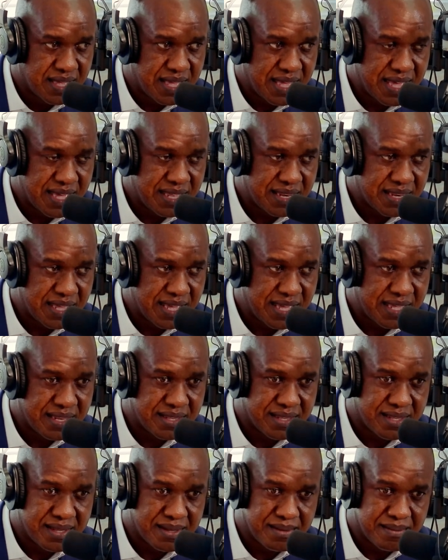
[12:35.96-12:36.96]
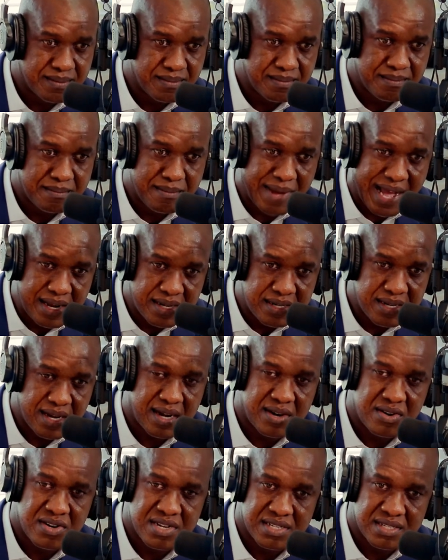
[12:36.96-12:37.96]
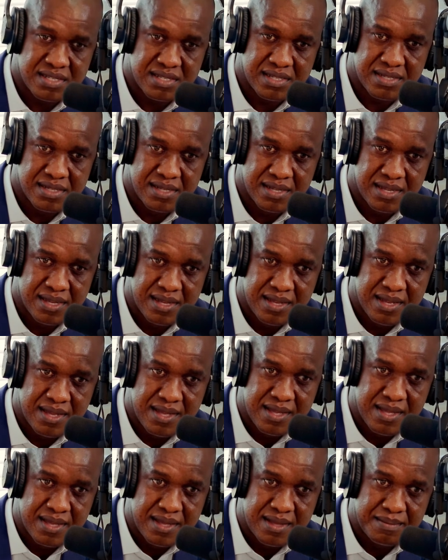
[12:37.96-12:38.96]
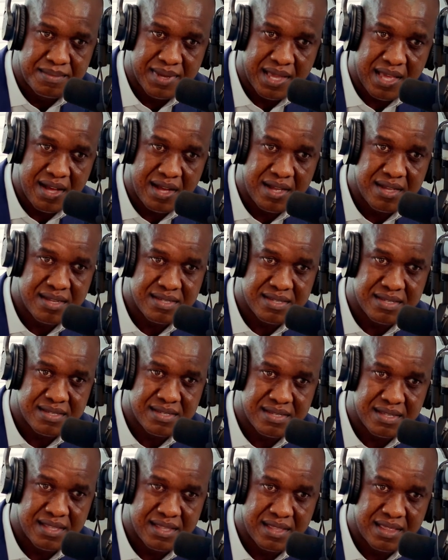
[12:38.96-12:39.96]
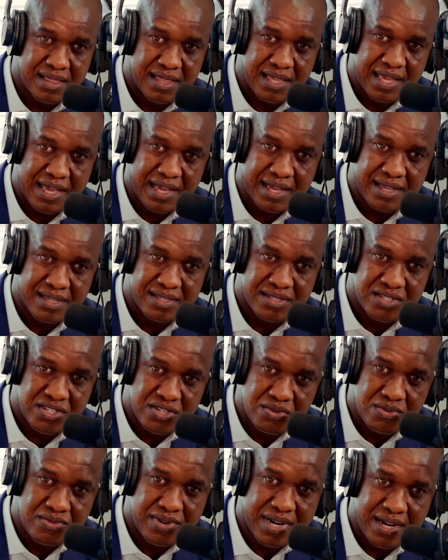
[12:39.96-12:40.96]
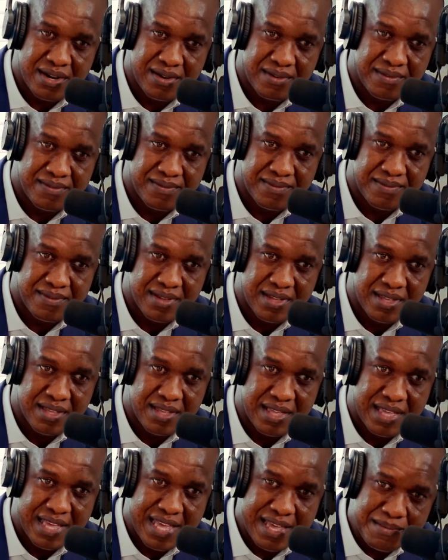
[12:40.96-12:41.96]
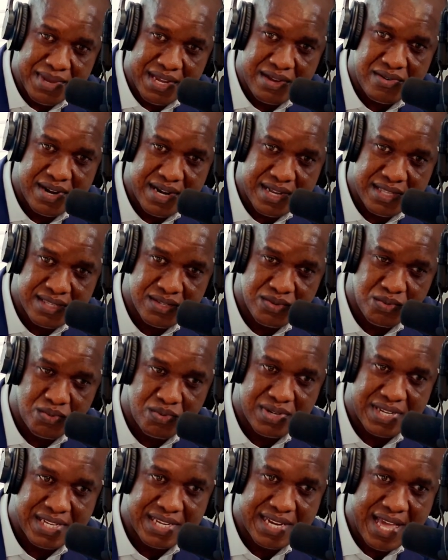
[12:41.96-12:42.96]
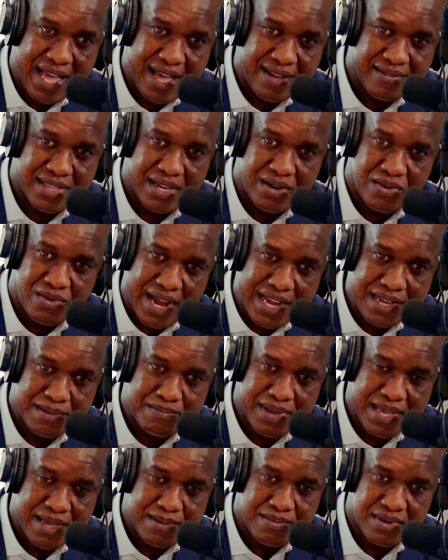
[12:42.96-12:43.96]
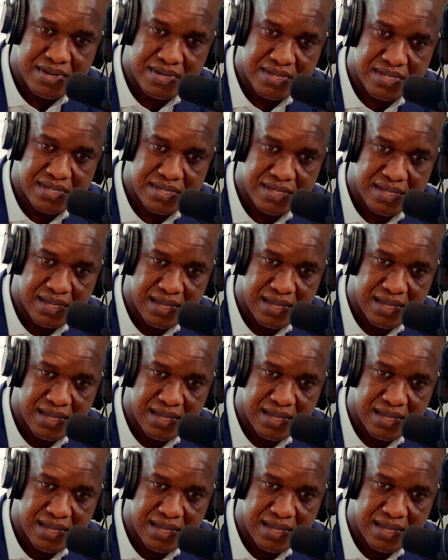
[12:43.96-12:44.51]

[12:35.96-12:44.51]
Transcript: and, and malnourished hmm. hmm. because they're children of immigrants who didn't have their right papers.